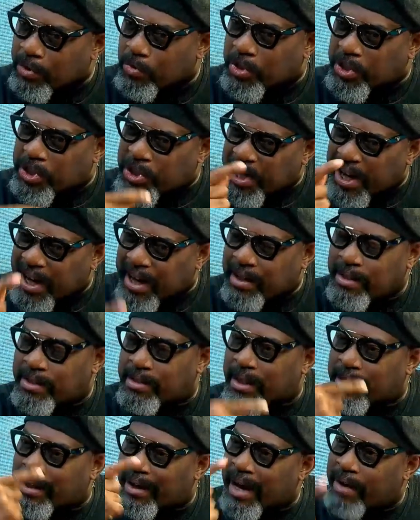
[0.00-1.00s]
change
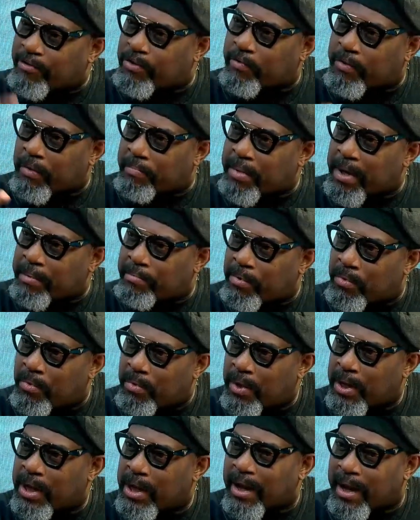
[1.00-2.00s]
the lives of the
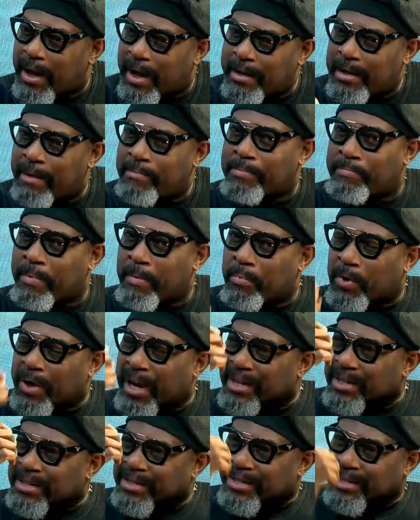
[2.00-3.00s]
people, and then people
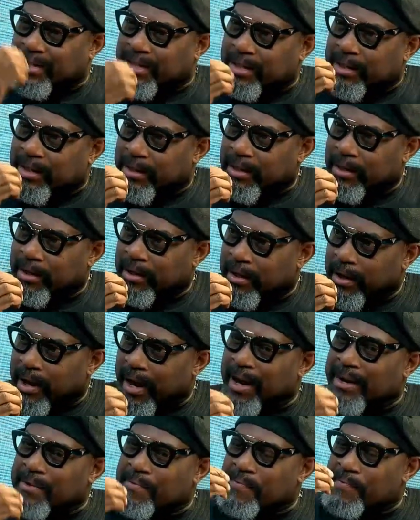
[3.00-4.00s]
can see
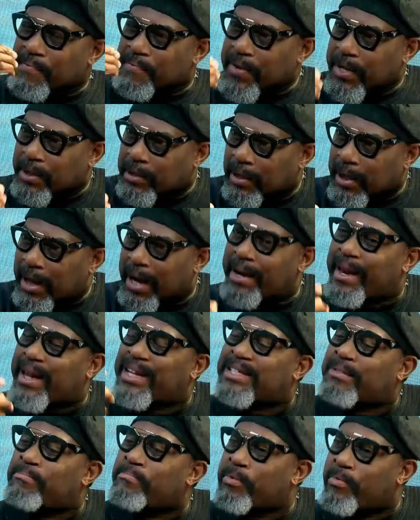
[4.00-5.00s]
and feel and
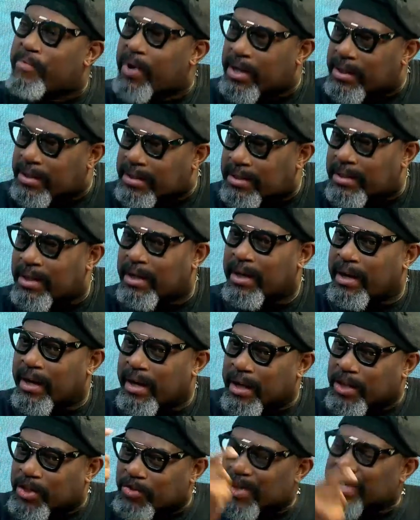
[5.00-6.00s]
experience
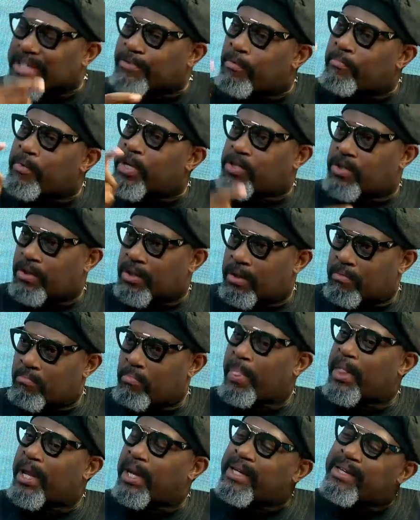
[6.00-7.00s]
a transformation
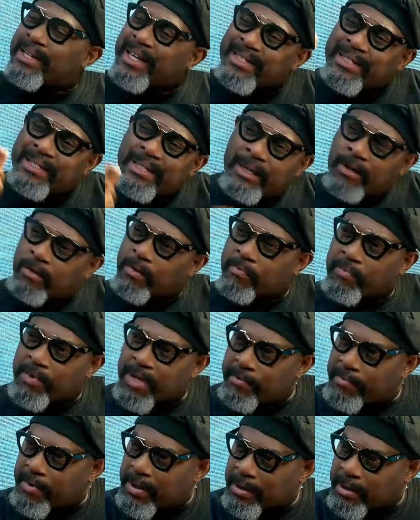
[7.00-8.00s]
in their standard of
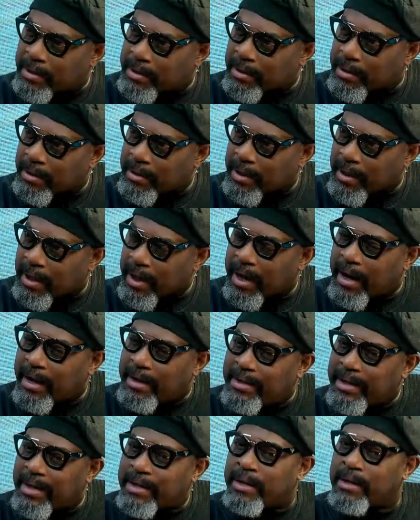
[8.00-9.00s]
living,
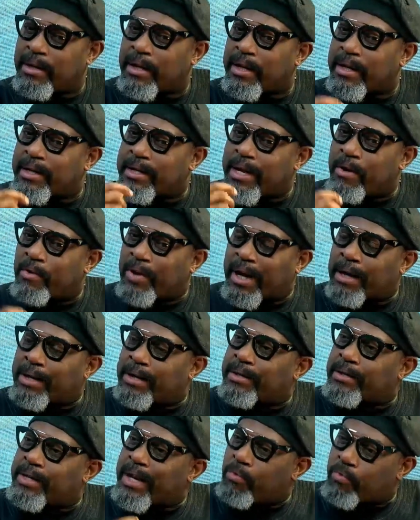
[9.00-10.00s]
and then they
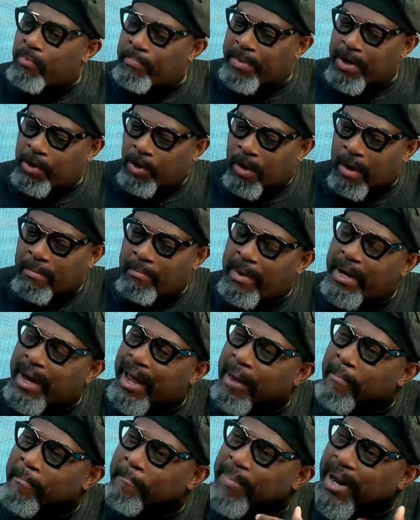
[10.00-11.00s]
can they will become
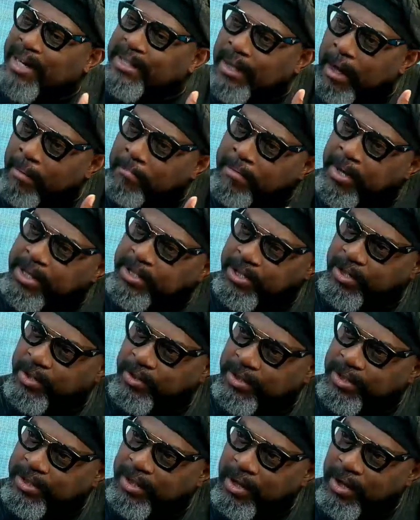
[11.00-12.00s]
ambas
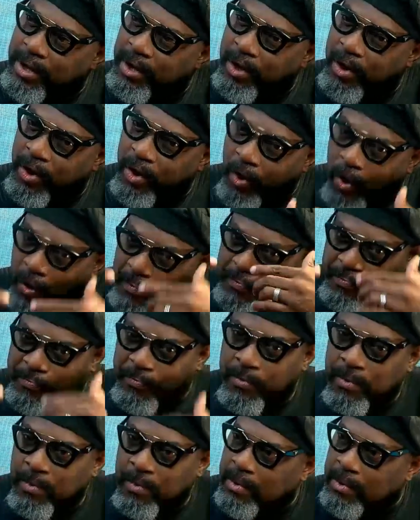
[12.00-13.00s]
ambassadors
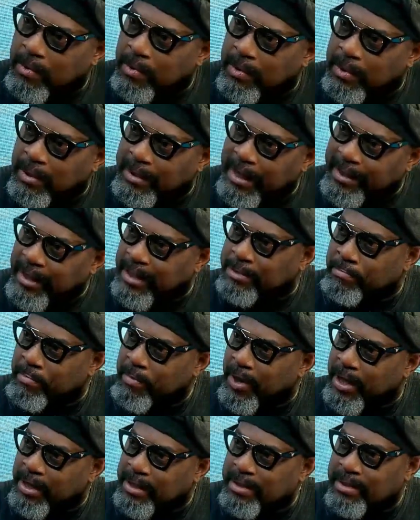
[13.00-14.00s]
of that
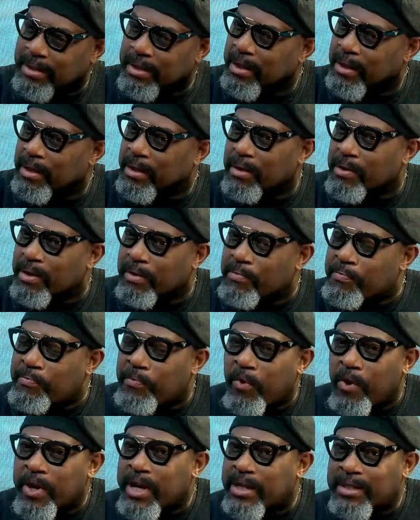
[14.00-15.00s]
experience.
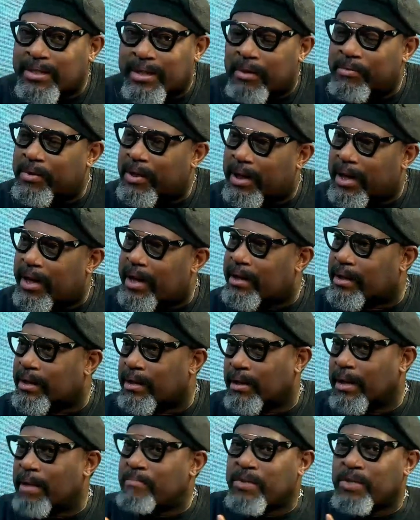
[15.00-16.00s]
Four years down the line,
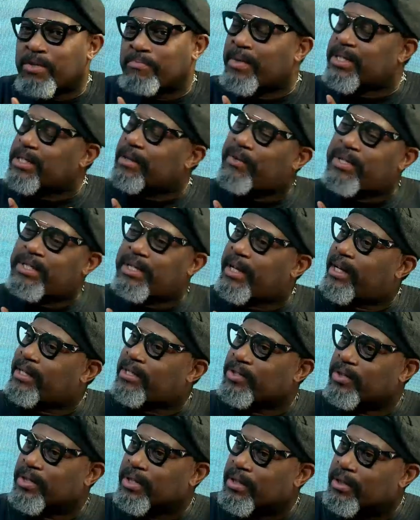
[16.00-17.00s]
let me use myself as a case
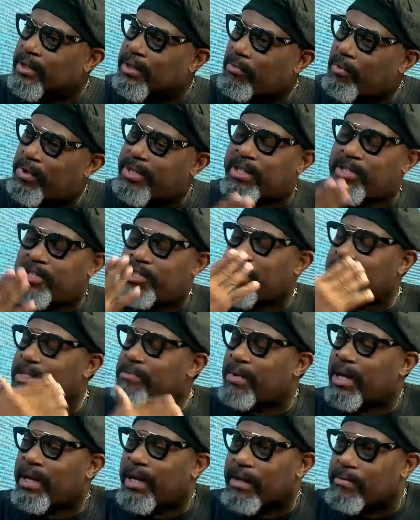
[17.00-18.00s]
study. What has changed in
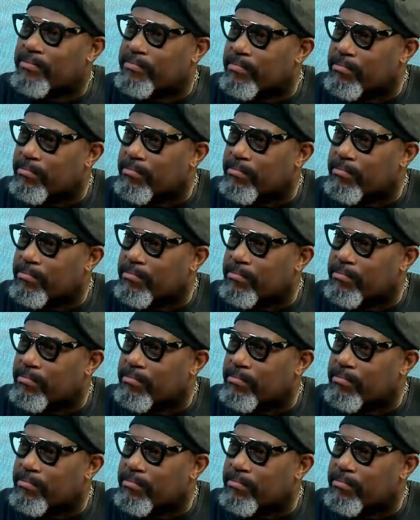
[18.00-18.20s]
my life?